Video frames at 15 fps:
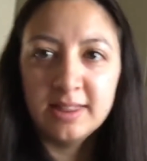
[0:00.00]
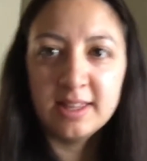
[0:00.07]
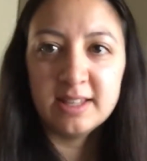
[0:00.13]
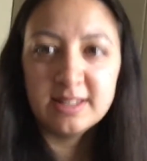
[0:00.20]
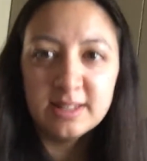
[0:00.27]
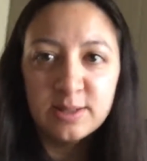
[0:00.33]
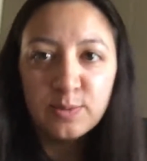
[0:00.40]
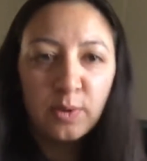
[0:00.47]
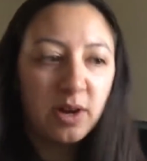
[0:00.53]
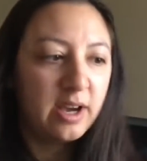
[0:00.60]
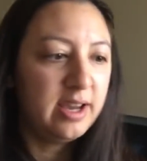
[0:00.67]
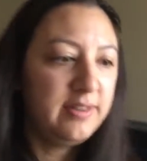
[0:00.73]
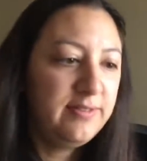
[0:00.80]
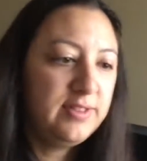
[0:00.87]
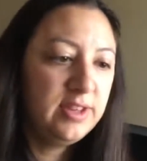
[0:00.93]
This is what
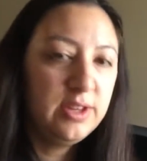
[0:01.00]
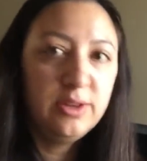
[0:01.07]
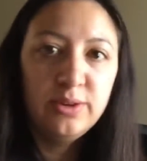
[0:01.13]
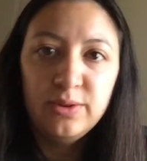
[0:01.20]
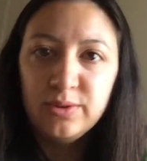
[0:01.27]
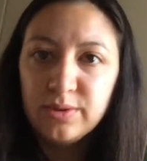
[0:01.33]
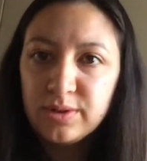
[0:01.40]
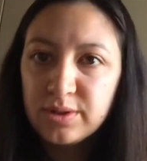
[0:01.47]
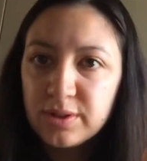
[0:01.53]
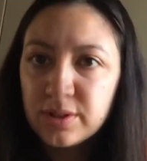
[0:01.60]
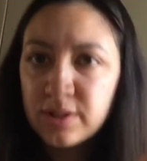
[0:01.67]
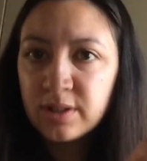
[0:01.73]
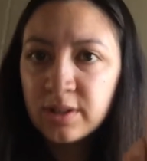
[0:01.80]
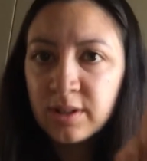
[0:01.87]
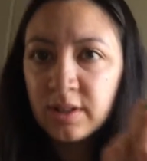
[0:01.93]
I've
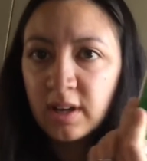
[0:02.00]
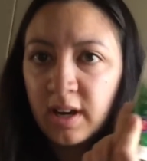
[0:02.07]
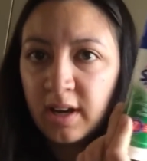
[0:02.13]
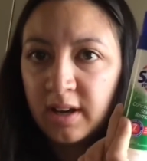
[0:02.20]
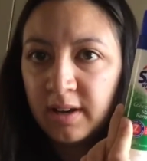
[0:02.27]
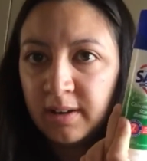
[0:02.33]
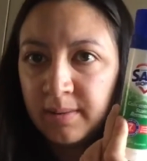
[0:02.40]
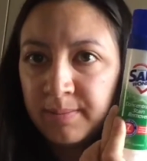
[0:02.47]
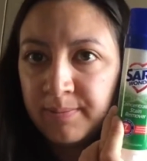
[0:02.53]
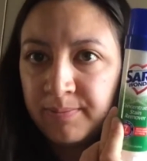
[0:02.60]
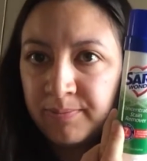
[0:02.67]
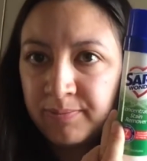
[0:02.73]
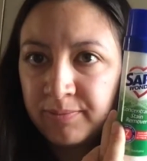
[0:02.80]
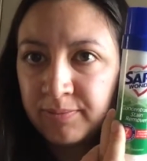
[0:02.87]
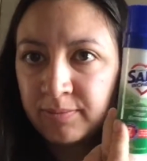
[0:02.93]
used
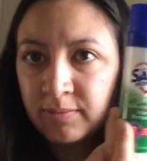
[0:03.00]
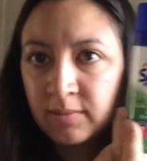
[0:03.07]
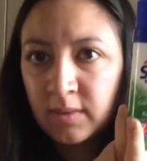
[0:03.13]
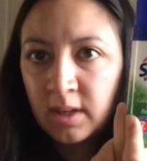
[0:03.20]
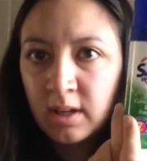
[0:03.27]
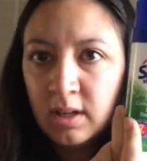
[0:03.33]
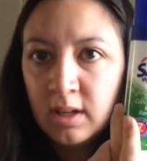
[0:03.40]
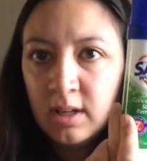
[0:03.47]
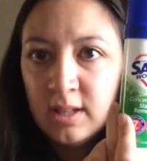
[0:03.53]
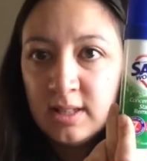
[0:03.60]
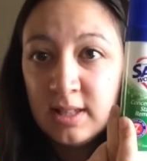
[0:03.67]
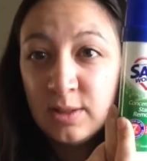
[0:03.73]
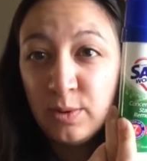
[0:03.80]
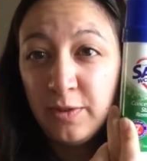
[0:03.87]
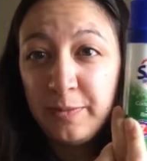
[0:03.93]

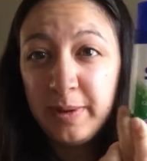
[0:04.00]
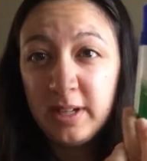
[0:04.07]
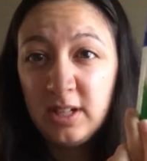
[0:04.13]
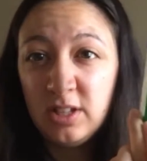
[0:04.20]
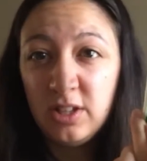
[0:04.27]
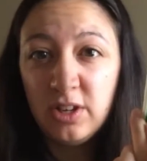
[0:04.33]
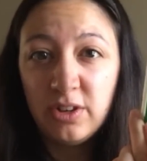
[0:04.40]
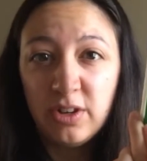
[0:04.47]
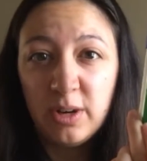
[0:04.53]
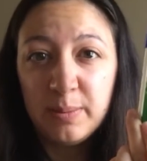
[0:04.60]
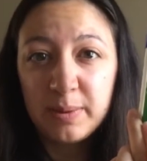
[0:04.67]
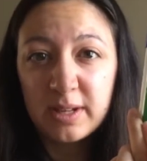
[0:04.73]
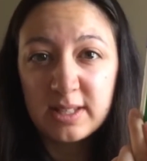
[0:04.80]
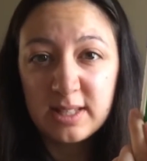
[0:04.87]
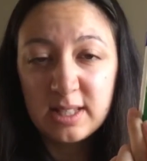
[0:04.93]
since we've been in Europe
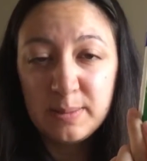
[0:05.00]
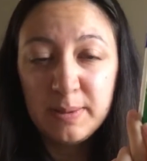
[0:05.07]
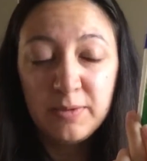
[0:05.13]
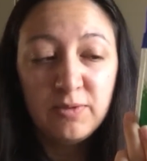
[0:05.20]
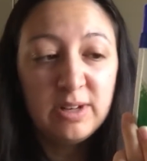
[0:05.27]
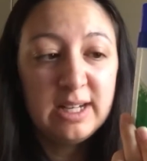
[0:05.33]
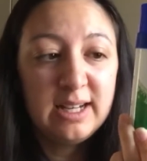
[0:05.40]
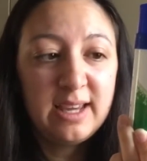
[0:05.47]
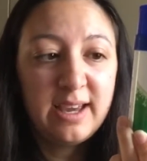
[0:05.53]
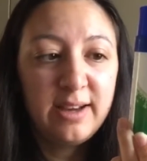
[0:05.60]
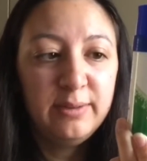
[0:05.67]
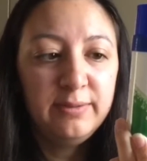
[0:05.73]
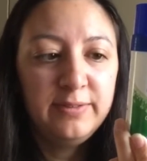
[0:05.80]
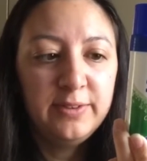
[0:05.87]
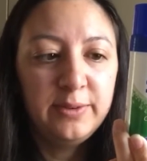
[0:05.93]
because it's been really
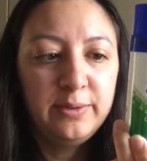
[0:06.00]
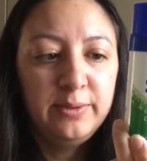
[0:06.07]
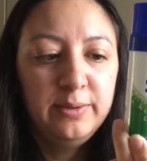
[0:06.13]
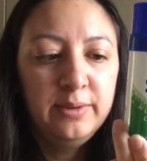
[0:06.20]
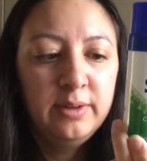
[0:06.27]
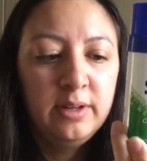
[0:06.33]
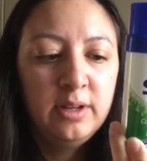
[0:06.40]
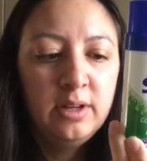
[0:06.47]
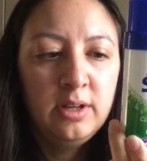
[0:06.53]
helpful.